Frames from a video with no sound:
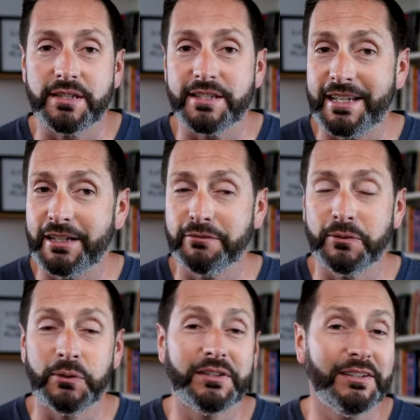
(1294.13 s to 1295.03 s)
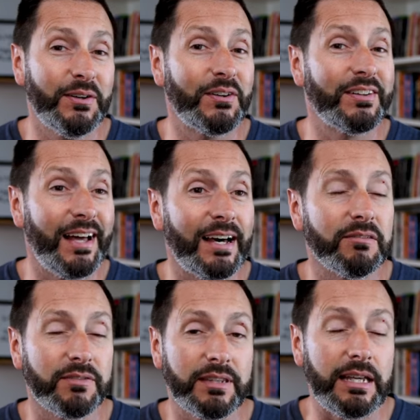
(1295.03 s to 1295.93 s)
in the state of Florida. There are a lot
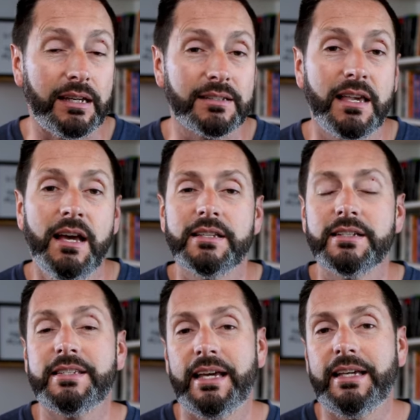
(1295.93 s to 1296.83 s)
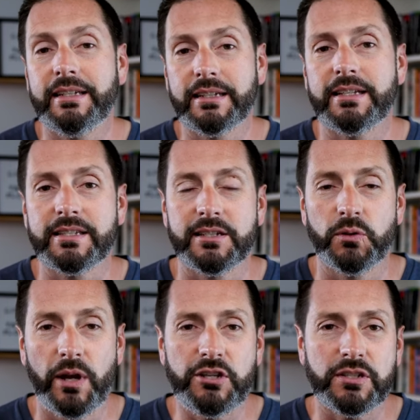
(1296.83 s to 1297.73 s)
of things to take into
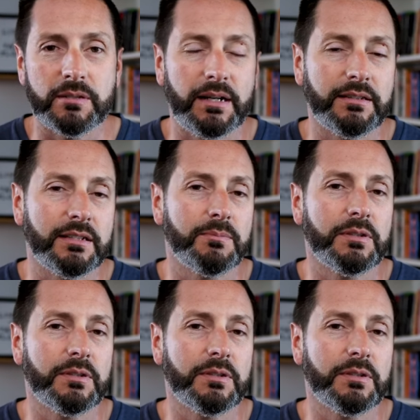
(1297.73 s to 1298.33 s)
consideration about this,